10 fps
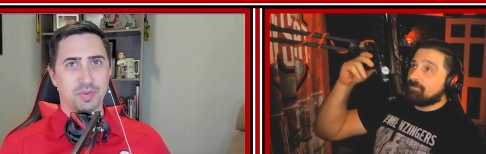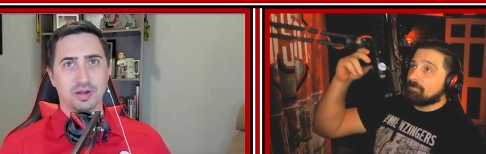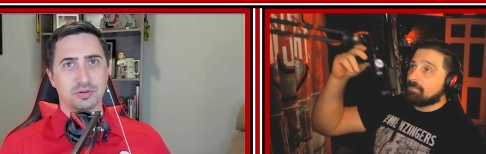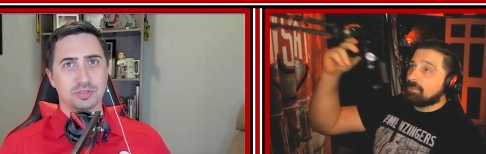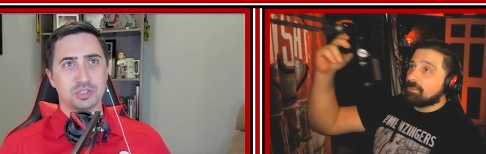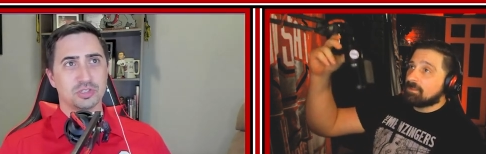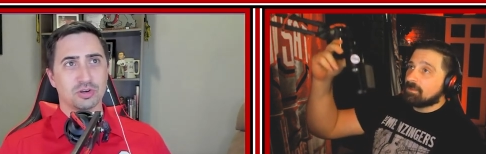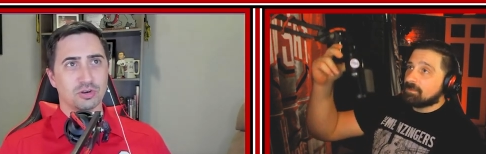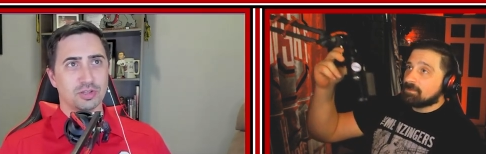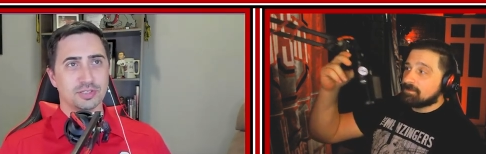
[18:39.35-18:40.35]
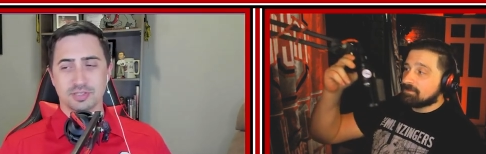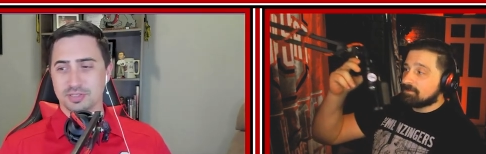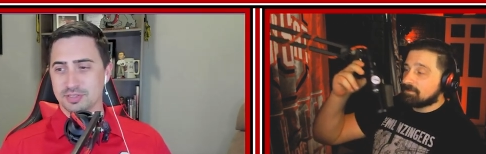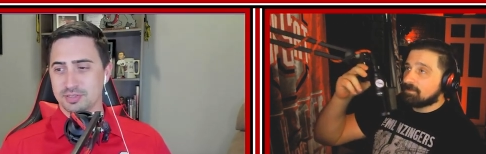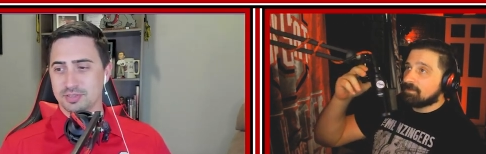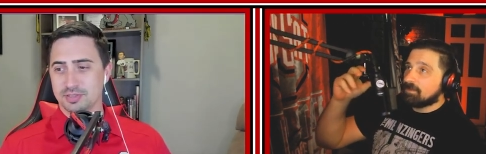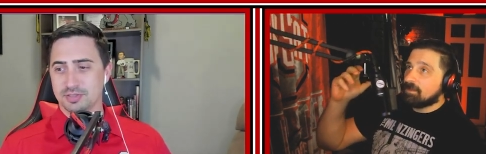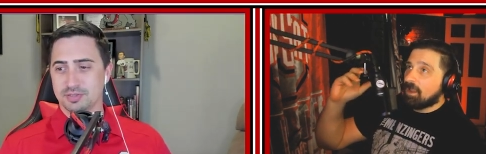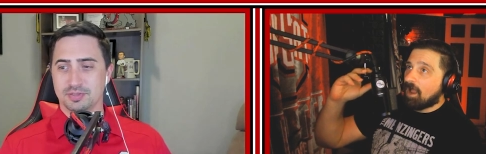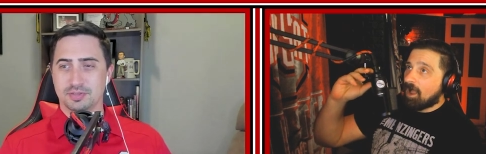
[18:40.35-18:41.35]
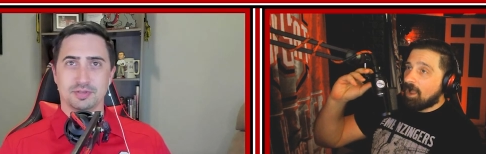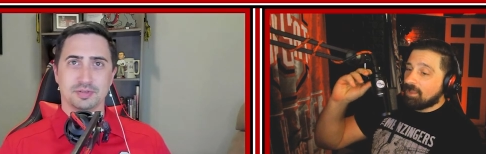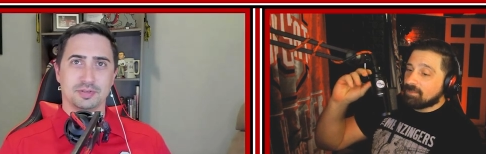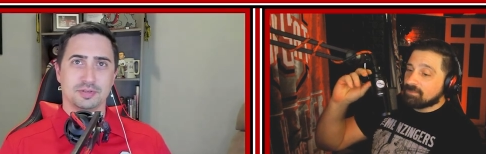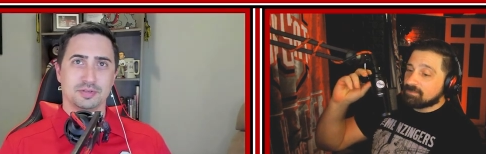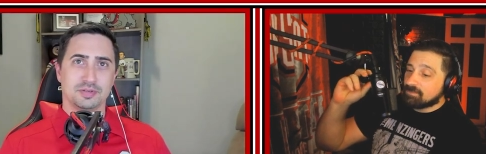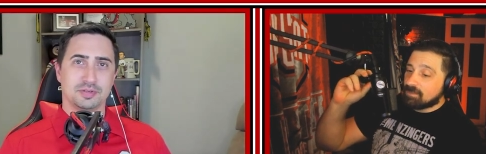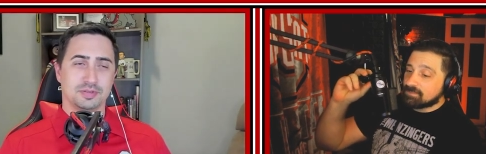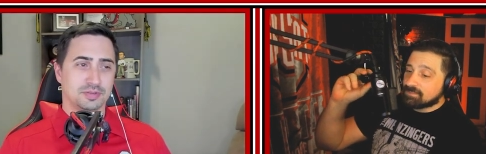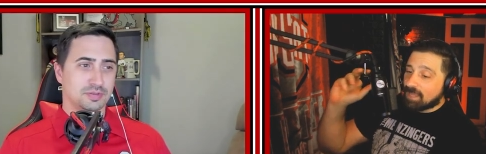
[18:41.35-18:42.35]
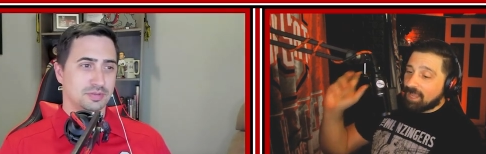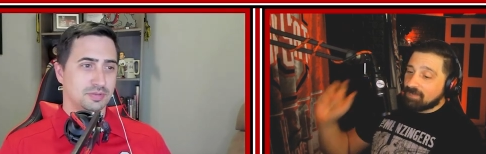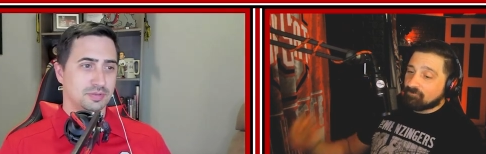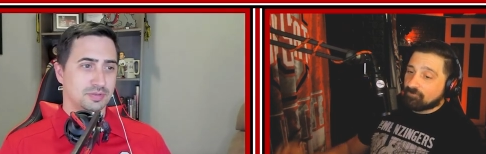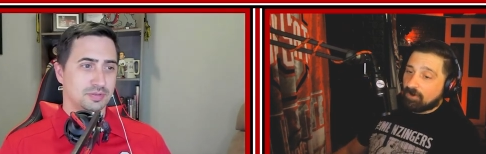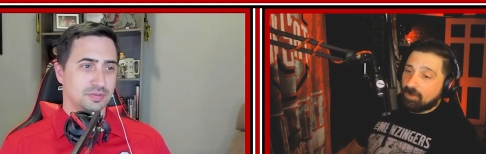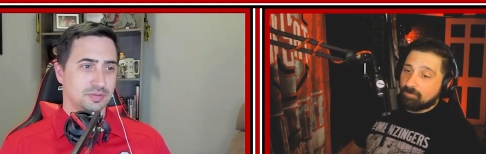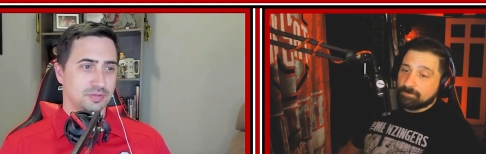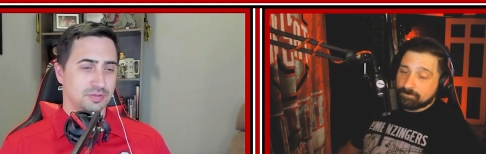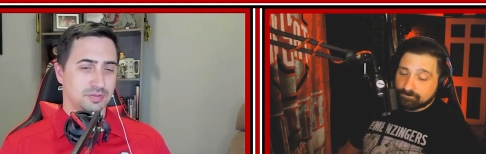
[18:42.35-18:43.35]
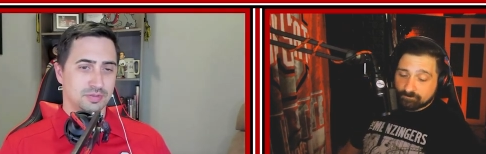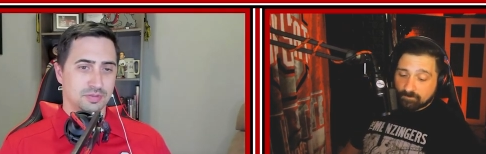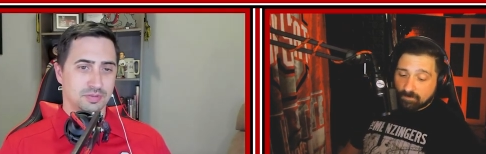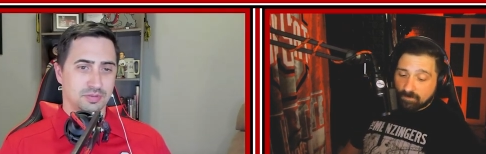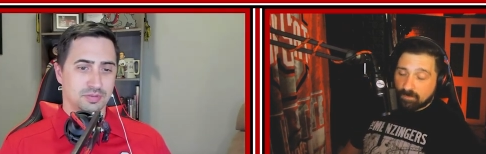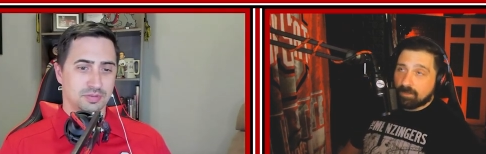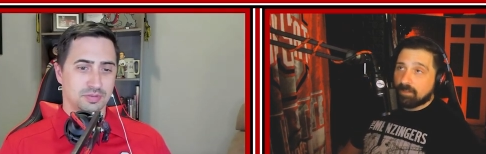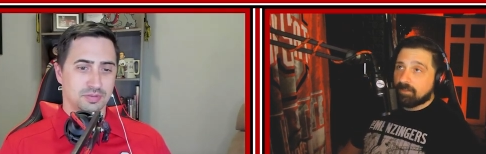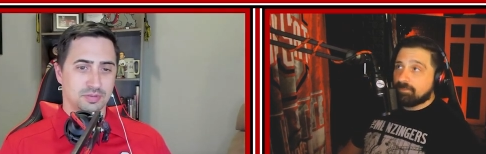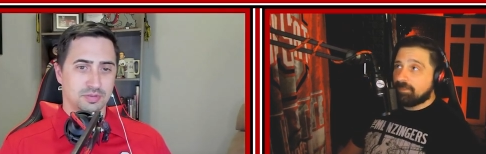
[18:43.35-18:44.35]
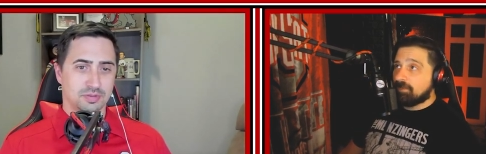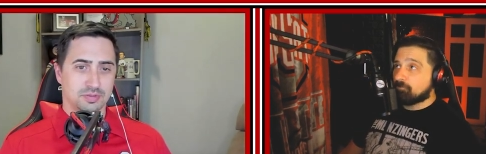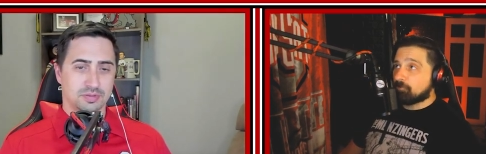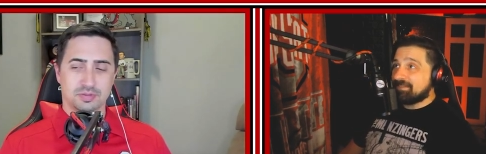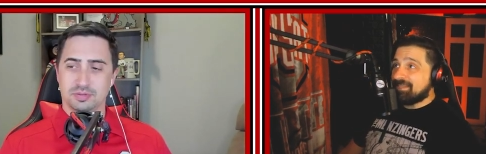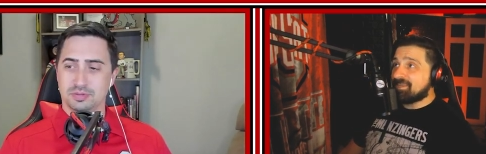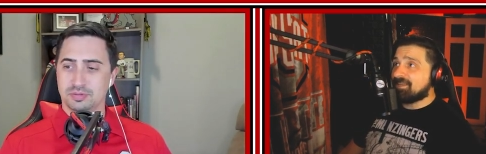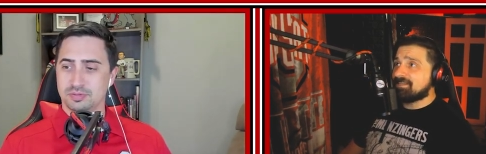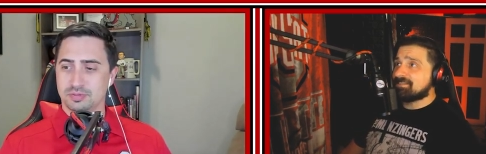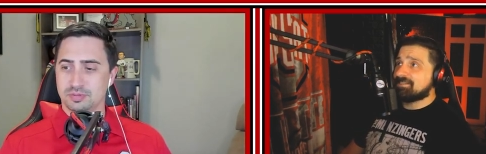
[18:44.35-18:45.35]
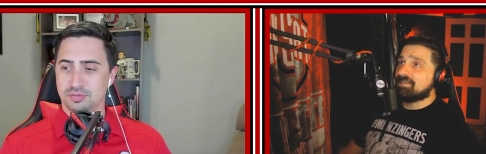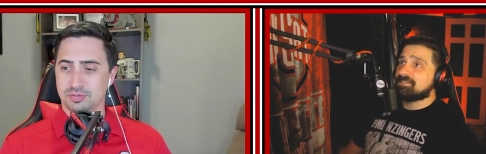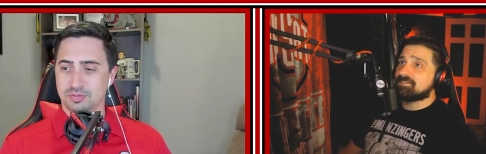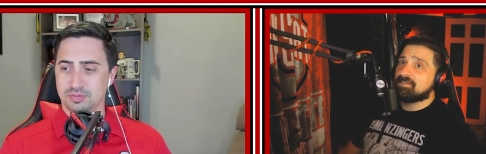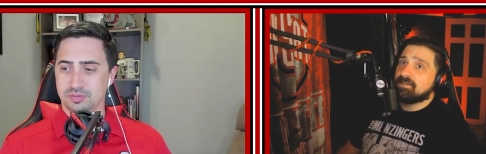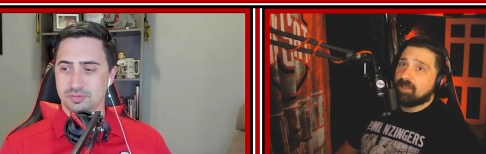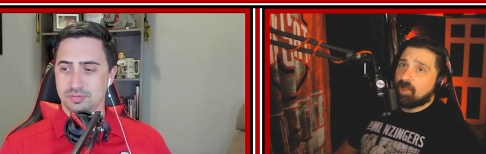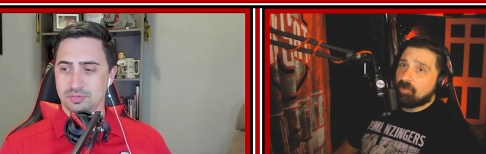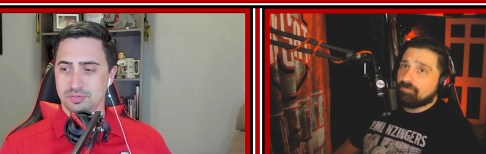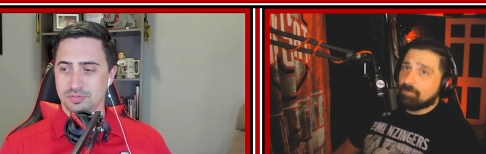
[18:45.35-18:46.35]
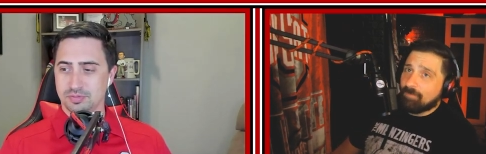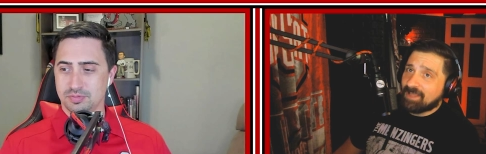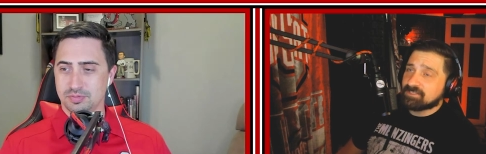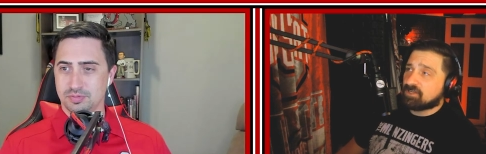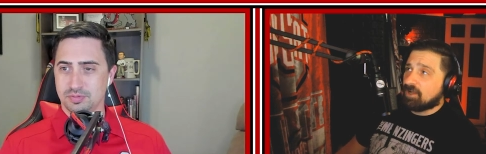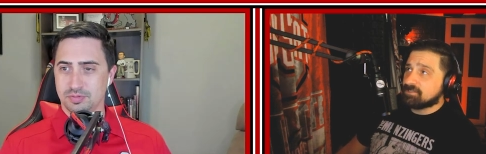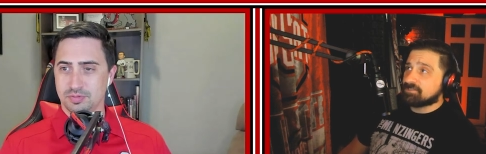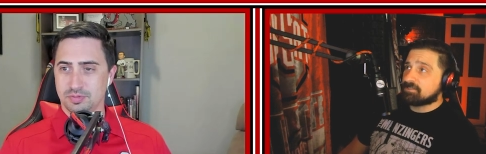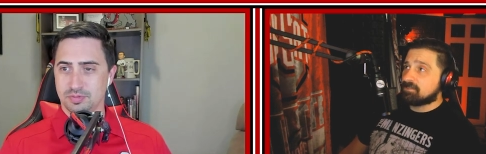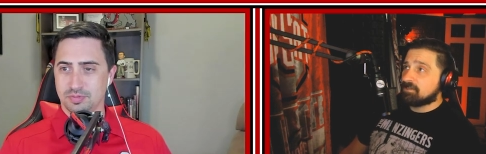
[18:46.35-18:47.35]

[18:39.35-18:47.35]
Speaker 1: you're mad about Charlotte,
Speaker 2: I, aside from the ridiculousness of the mascots